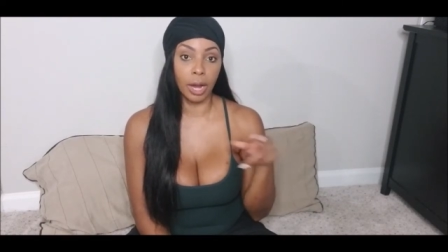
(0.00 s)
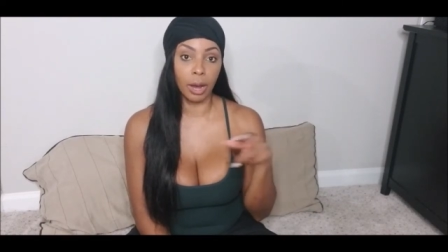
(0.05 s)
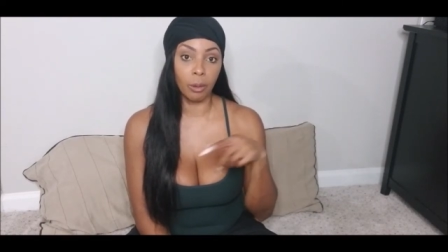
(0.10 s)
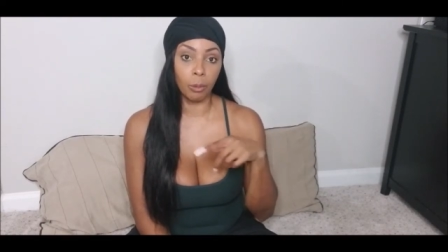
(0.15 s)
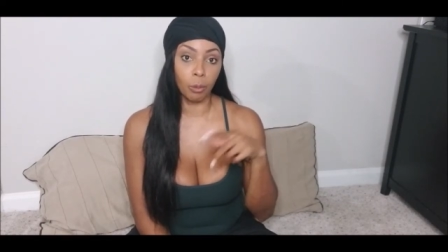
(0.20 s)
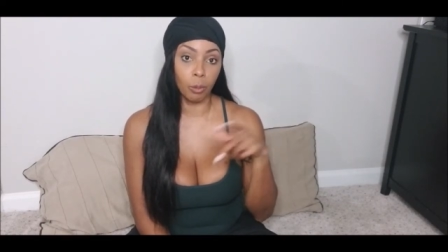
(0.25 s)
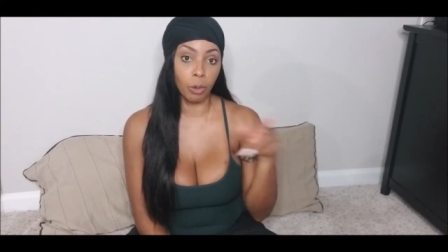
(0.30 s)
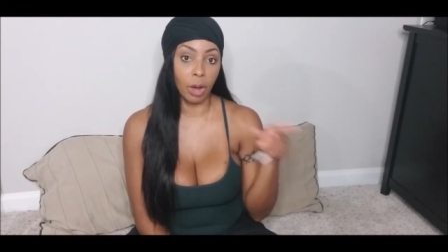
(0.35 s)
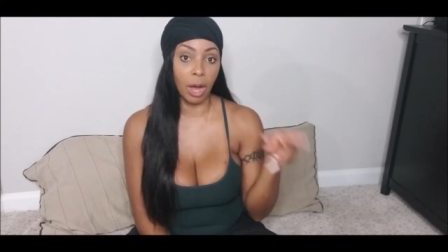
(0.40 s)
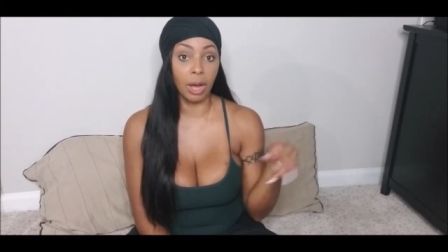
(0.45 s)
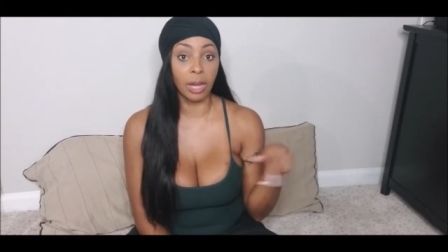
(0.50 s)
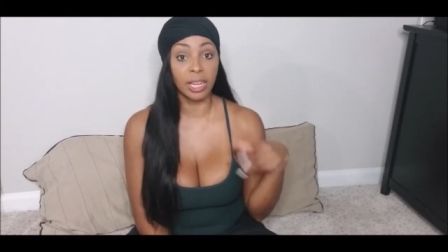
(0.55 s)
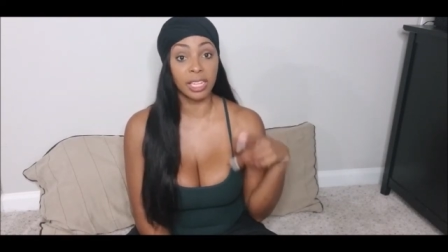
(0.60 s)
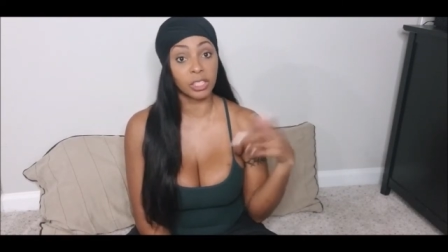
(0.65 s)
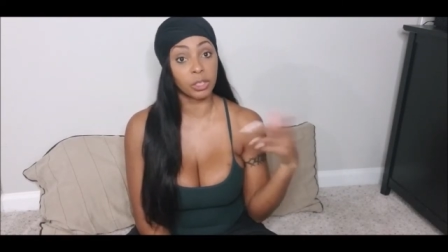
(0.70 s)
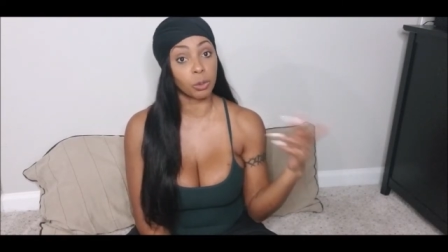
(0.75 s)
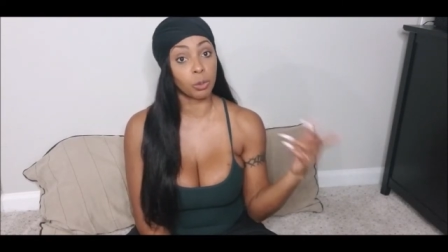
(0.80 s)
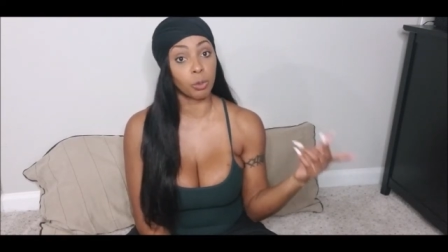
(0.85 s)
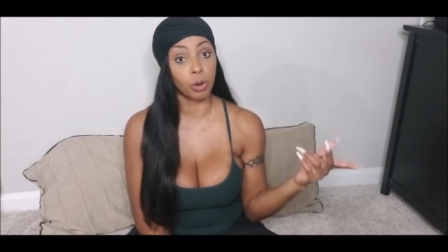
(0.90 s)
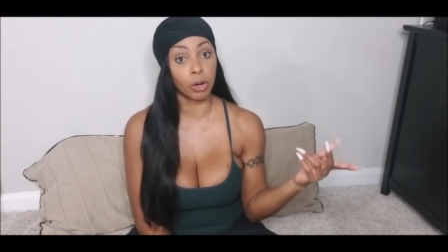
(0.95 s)
I, I
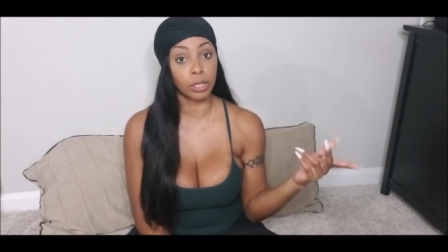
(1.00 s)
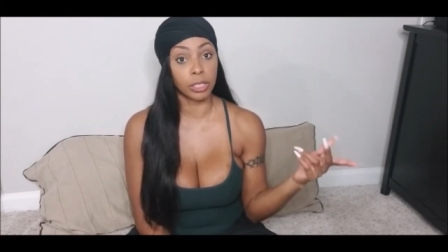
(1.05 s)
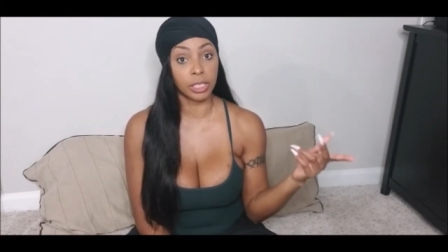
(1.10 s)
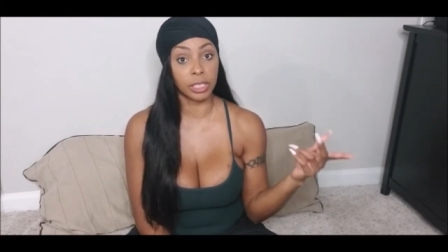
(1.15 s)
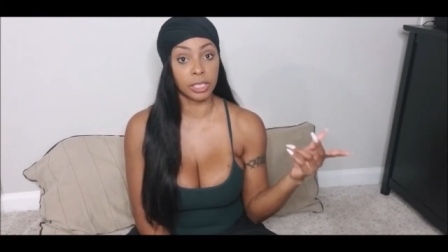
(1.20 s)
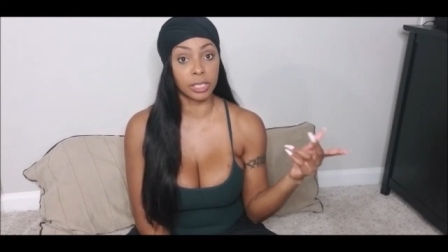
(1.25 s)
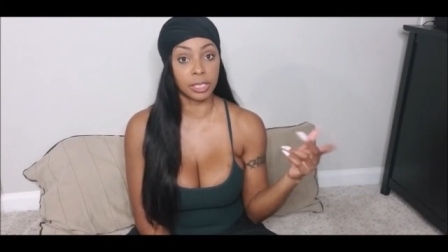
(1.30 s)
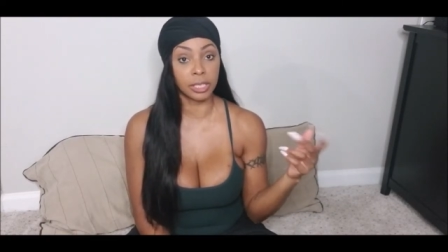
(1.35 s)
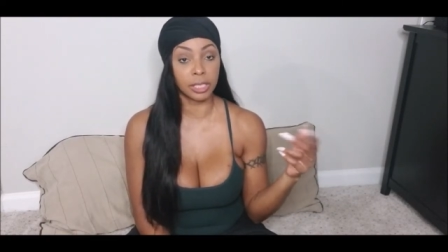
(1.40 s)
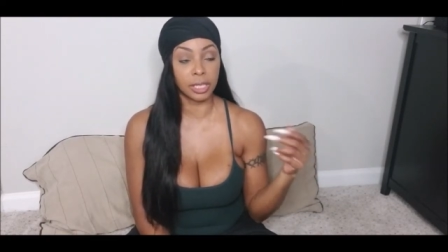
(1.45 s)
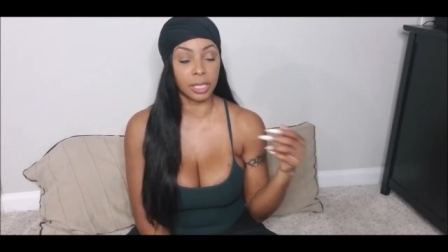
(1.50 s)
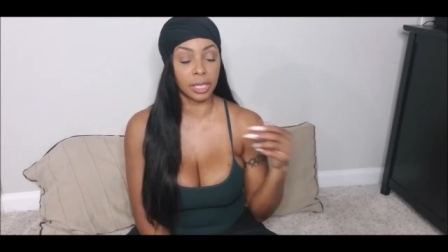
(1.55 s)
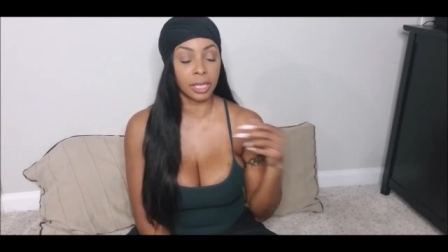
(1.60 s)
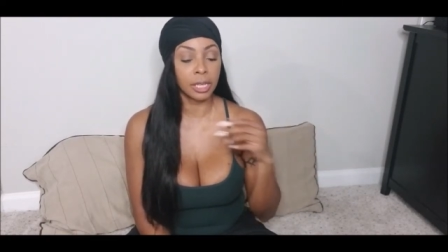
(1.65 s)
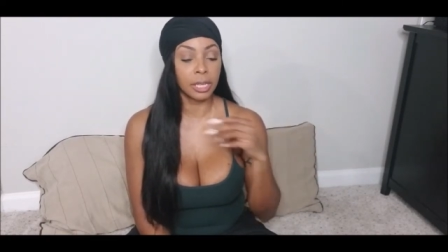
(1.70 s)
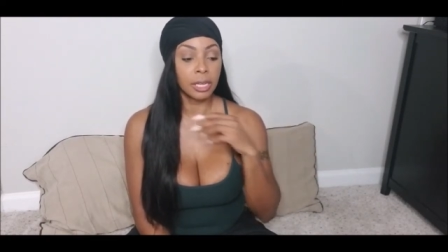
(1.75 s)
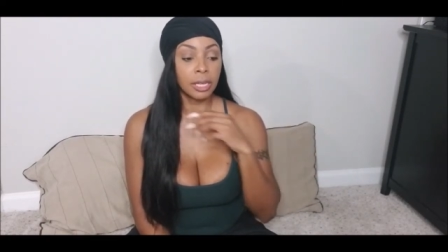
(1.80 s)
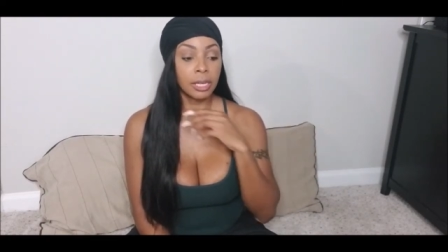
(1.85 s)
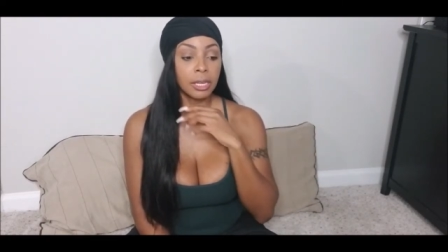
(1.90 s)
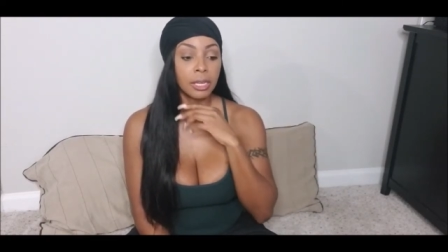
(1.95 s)
actually worked in the city.